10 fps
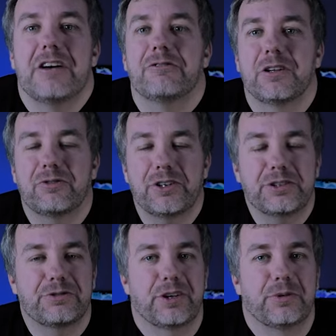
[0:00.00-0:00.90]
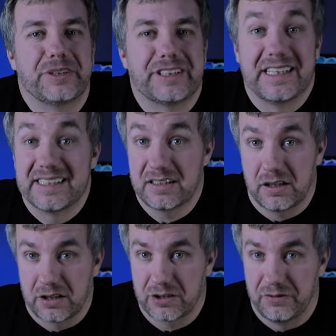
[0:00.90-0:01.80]
Feel free to follow me there and
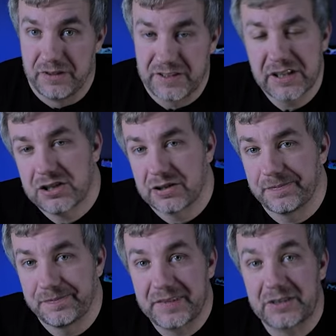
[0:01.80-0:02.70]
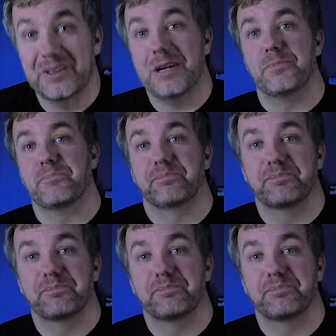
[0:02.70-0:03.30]
start conversation. As for now,